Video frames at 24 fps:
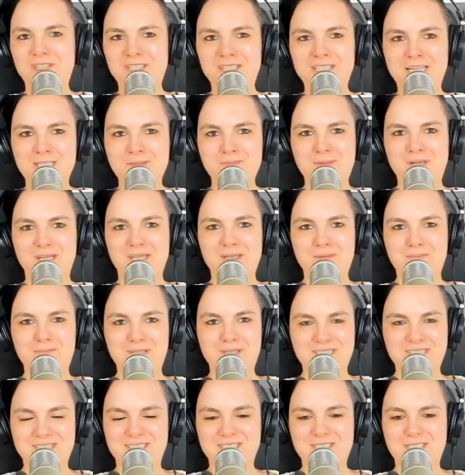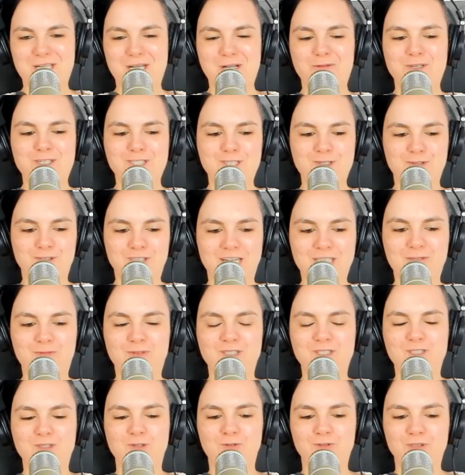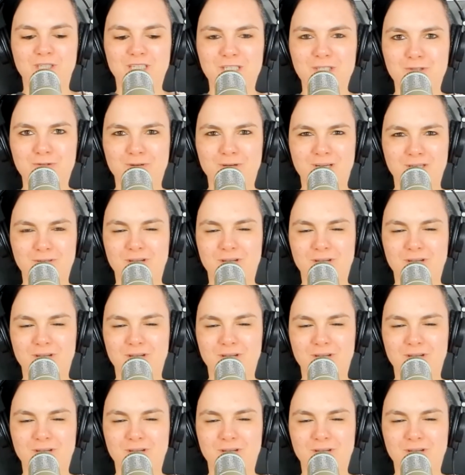not speak the business language, so that was totally new and you